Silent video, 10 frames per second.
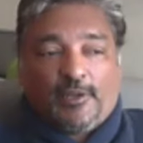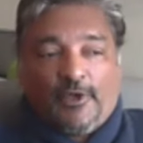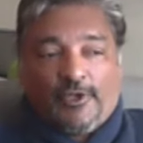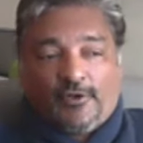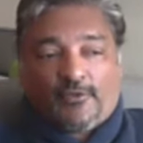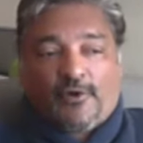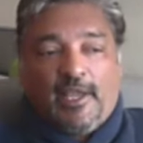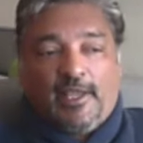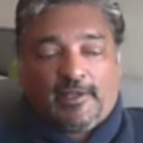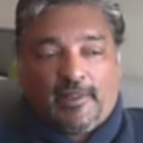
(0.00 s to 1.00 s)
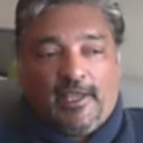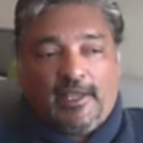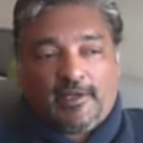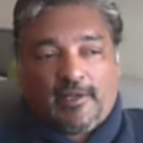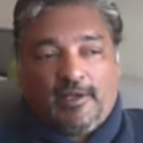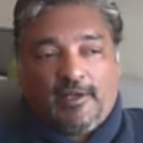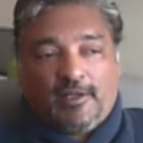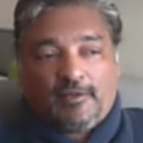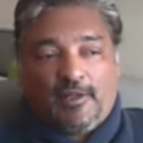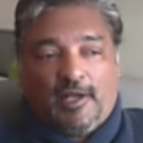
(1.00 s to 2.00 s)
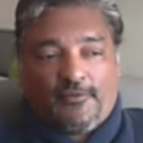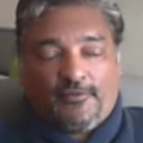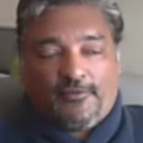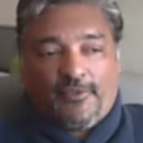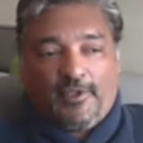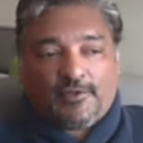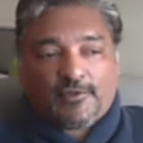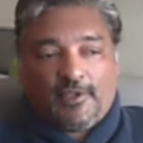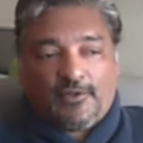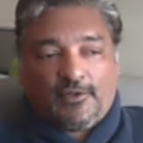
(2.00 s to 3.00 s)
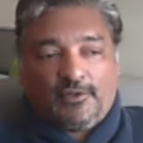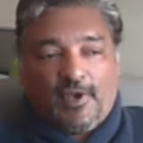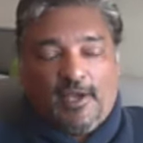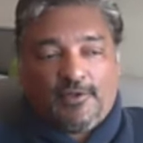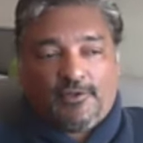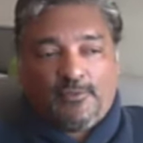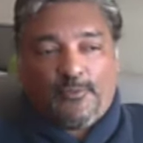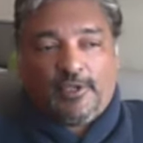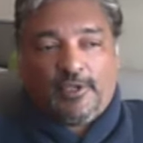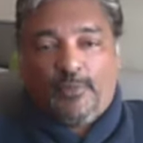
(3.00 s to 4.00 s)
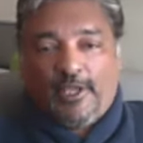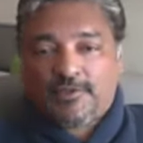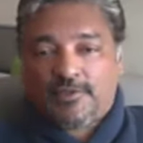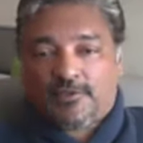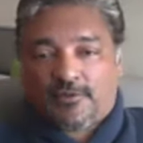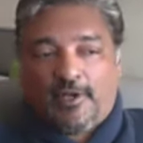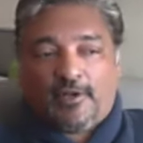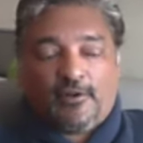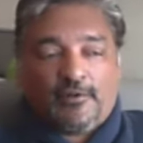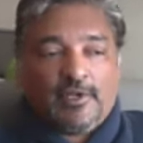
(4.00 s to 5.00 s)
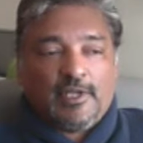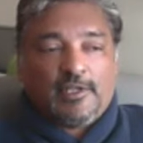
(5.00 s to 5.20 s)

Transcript: you're right that a lot of things that I do based in Toronto,